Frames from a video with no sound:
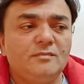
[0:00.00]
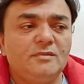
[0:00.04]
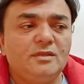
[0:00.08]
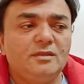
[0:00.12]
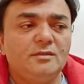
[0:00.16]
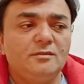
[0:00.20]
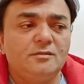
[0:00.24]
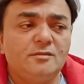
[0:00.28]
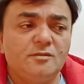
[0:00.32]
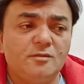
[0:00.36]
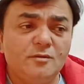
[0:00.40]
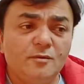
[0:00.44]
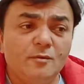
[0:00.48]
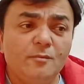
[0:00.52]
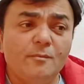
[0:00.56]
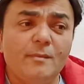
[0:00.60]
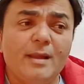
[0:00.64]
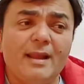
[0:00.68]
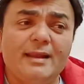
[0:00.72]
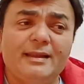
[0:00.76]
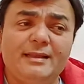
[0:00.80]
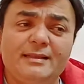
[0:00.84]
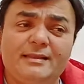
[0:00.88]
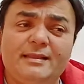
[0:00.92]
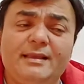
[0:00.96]
see
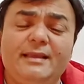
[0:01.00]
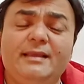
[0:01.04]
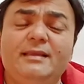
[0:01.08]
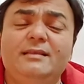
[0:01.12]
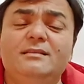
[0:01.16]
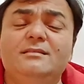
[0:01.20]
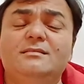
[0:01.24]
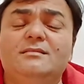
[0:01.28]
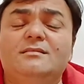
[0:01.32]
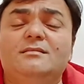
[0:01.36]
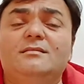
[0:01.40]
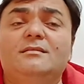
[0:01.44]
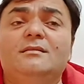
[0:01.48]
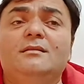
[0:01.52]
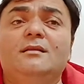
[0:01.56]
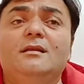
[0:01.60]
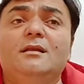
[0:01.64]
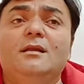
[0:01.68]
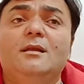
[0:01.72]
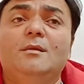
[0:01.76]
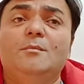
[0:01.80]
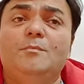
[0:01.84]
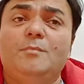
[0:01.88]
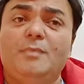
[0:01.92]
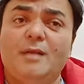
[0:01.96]
many things,
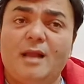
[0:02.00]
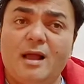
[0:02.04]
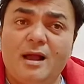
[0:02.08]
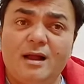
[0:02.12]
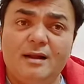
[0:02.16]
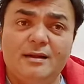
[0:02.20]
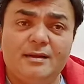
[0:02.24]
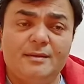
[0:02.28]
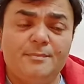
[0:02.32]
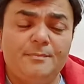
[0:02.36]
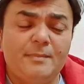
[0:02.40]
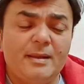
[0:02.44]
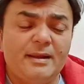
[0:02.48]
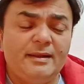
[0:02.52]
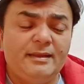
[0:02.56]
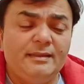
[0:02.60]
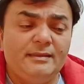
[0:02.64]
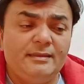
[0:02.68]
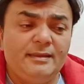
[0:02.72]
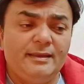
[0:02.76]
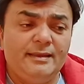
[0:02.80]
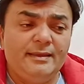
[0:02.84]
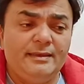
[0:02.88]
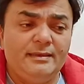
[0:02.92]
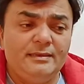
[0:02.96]
plant many
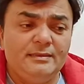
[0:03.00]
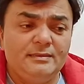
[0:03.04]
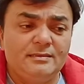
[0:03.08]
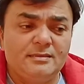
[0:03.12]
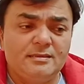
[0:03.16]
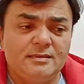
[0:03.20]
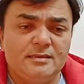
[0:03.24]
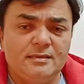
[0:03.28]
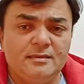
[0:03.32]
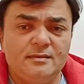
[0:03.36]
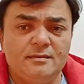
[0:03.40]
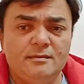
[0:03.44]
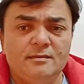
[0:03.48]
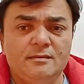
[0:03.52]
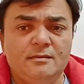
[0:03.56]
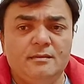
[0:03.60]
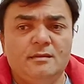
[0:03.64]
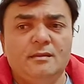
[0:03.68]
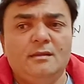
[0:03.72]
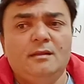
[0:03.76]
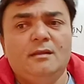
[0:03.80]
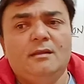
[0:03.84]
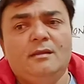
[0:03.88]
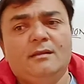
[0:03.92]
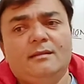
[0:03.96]
things
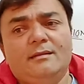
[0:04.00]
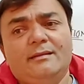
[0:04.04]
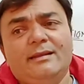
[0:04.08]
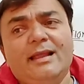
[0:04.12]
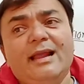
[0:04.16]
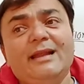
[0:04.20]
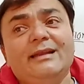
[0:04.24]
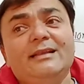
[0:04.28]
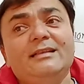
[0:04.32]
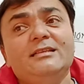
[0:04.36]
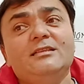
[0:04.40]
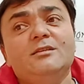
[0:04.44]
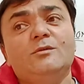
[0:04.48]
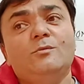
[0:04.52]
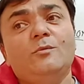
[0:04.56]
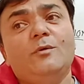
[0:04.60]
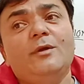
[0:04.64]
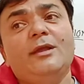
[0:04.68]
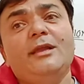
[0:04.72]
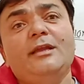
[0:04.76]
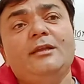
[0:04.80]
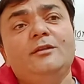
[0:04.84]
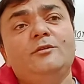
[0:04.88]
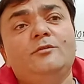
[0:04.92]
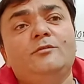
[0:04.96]
that is
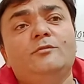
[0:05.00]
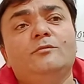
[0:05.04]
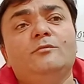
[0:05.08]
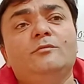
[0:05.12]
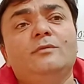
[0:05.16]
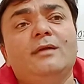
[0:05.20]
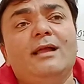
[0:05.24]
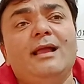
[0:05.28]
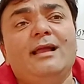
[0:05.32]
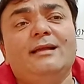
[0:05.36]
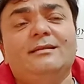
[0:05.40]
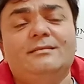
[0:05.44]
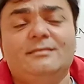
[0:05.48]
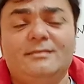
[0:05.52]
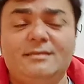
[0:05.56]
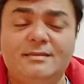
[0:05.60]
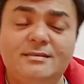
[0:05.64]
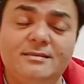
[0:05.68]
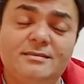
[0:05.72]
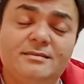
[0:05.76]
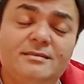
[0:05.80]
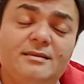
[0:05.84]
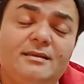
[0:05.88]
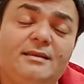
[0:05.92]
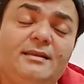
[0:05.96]
going to
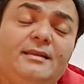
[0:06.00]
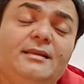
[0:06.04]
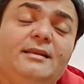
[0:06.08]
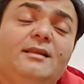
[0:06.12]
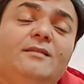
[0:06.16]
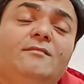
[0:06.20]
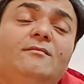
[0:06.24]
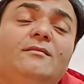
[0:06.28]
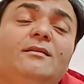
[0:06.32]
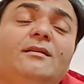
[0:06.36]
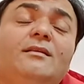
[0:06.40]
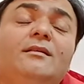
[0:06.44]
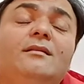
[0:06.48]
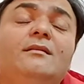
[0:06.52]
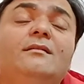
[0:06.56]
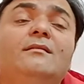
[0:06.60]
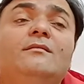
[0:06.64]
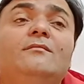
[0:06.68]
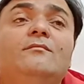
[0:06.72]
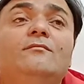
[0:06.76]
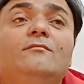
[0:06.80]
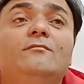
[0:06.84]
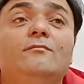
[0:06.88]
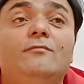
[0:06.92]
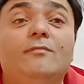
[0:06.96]
exist in our
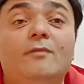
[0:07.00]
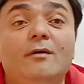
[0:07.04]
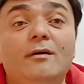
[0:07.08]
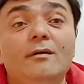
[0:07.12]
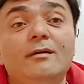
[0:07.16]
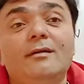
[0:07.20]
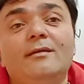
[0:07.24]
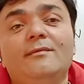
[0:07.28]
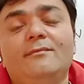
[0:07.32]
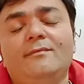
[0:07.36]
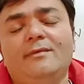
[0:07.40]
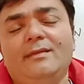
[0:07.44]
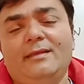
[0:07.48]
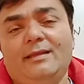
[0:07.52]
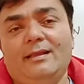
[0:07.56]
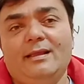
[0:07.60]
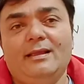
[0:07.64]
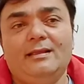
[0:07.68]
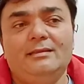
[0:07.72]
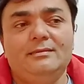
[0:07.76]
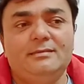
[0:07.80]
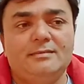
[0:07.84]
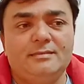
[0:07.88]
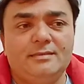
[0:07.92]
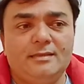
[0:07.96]
world, we
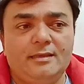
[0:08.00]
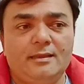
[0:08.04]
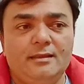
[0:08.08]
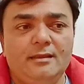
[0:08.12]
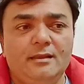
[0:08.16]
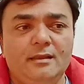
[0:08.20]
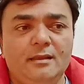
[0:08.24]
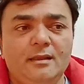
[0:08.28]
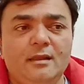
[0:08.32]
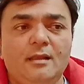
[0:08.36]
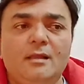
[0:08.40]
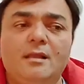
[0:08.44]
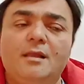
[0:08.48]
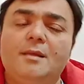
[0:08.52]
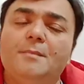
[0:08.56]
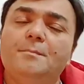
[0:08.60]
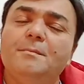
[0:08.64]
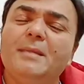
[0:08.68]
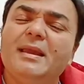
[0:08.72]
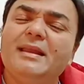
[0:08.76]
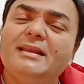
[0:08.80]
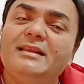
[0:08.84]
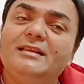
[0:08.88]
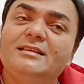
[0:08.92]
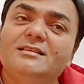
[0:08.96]
can say.
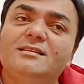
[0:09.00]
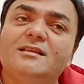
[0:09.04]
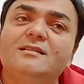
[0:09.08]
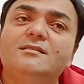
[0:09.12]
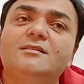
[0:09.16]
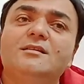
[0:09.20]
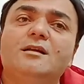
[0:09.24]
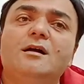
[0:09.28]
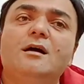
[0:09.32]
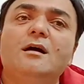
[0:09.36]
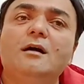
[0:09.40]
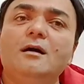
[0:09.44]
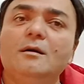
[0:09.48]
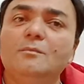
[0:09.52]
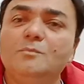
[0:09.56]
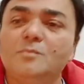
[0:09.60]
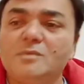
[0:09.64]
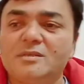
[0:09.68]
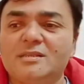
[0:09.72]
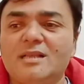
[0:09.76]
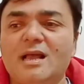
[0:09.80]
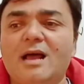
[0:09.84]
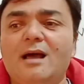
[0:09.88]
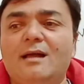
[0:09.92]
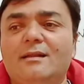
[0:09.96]
Many such
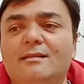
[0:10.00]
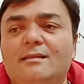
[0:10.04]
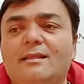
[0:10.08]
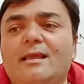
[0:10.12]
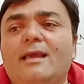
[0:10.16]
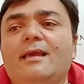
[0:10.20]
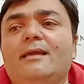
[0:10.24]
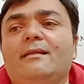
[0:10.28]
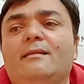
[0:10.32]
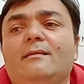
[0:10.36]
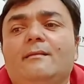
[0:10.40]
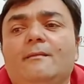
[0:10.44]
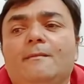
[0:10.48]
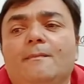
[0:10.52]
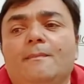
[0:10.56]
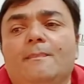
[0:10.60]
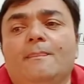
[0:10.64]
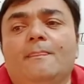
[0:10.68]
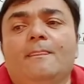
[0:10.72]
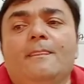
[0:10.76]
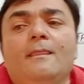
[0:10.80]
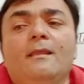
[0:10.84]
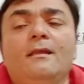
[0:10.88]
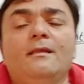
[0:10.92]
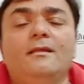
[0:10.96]
herbs are there.
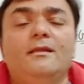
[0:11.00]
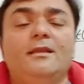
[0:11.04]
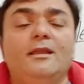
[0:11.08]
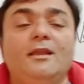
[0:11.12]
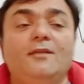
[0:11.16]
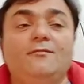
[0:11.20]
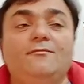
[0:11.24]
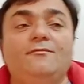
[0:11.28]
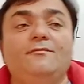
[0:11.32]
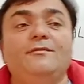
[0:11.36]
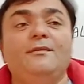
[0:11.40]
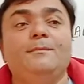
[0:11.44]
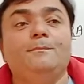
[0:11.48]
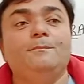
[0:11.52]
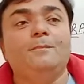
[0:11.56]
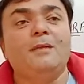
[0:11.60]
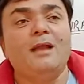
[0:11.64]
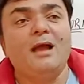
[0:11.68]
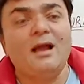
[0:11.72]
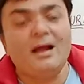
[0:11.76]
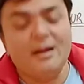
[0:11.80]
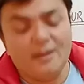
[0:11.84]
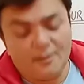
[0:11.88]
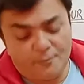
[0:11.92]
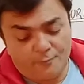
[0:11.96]
If we
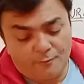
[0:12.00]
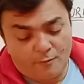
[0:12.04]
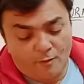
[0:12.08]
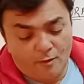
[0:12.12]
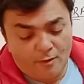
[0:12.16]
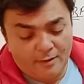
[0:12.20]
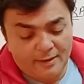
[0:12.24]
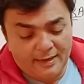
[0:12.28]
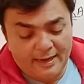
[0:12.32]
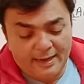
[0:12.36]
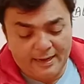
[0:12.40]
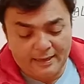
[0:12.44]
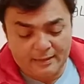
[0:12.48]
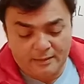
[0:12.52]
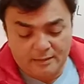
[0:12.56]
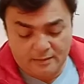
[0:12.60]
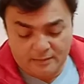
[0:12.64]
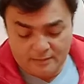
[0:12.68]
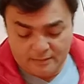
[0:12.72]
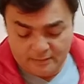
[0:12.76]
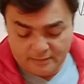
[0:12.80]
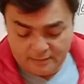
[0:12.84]
plant for that,